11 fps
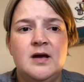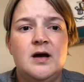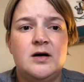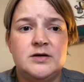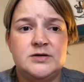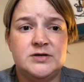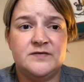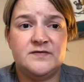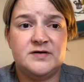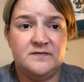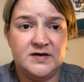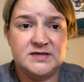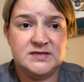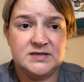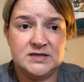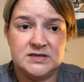on two different
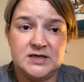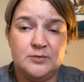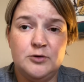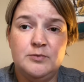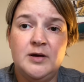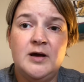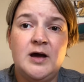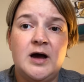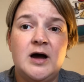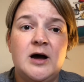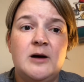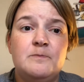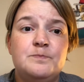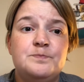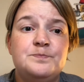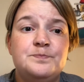devices in the same room.
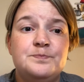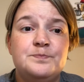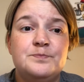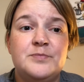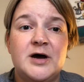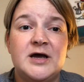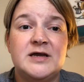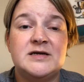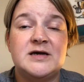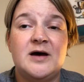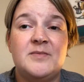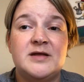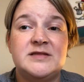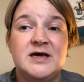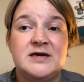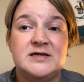But at
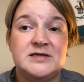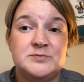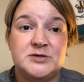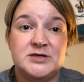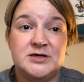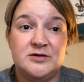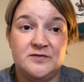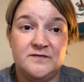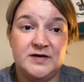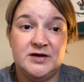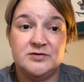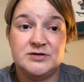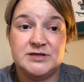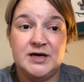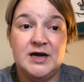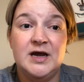the end of this particular video,
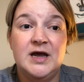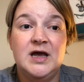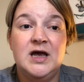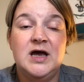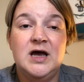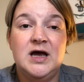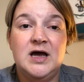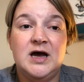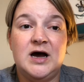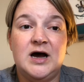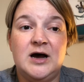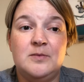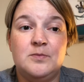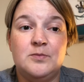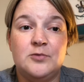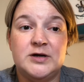she
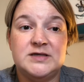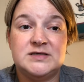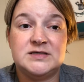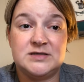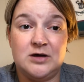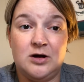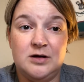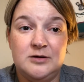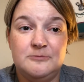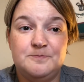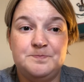writes a song.